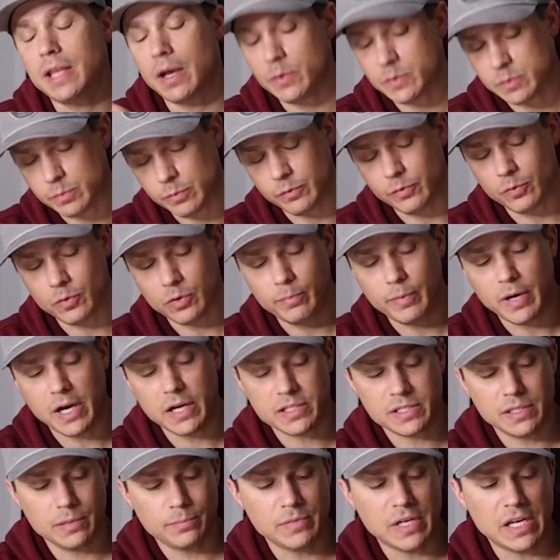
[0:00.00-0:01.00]
That was before
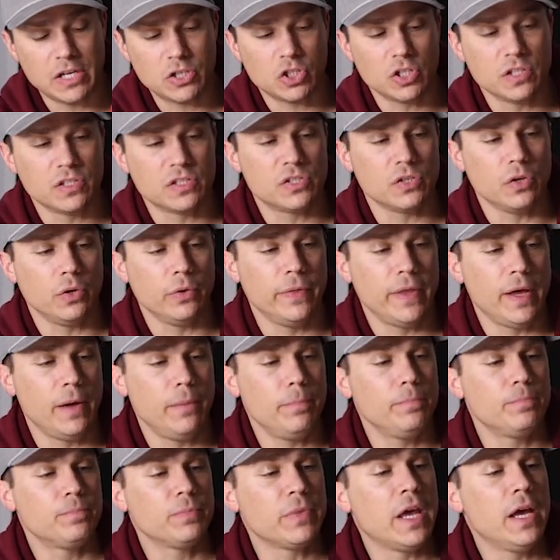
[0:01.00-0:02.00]
Box Up Nation sold
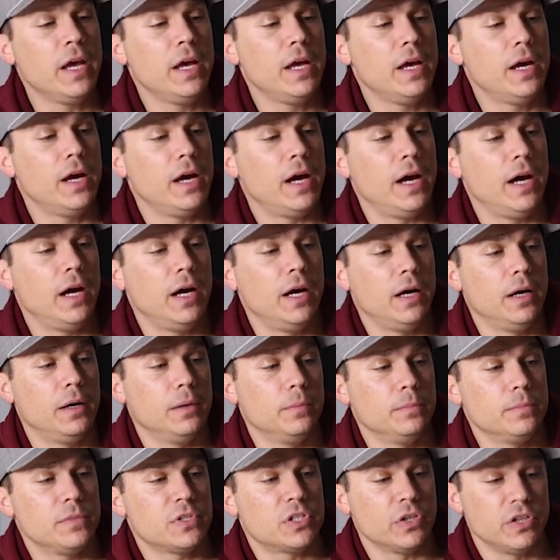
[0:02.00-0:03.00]

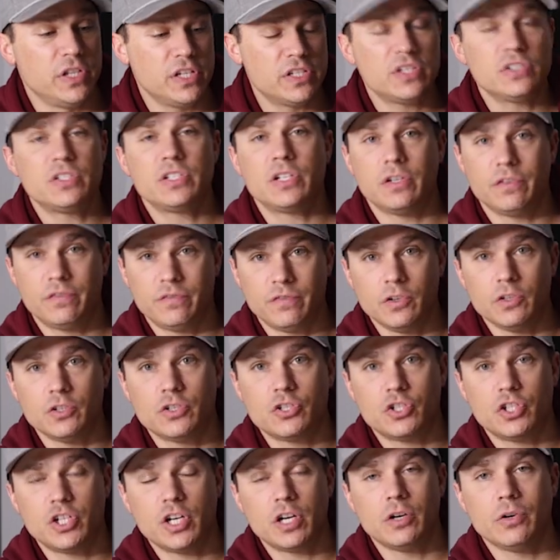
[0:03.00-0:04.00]
them. So this is their
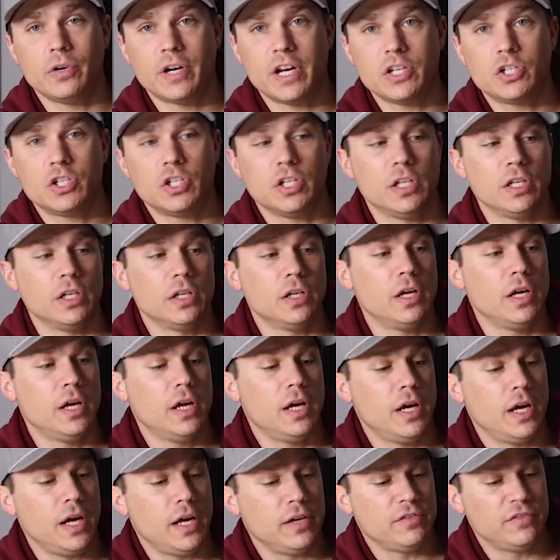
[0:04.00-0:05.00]
first generation
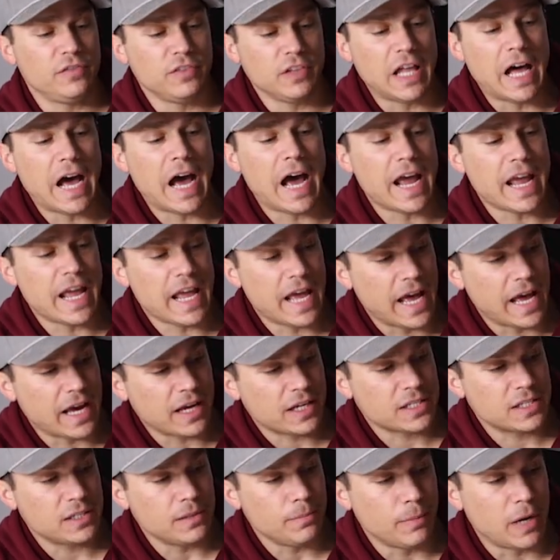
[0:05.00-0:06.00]
Fly
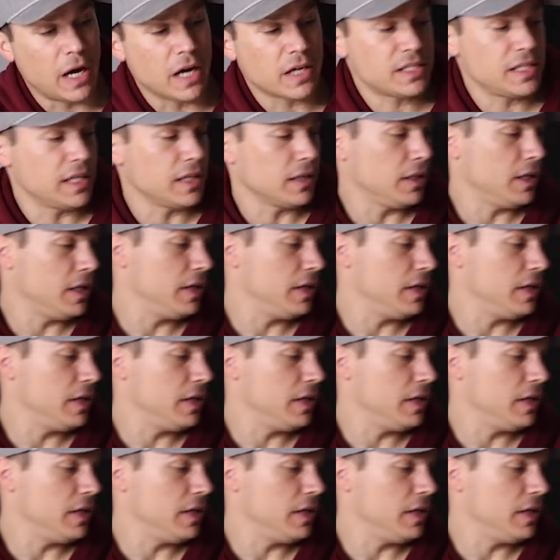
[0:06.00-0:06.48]
X boxing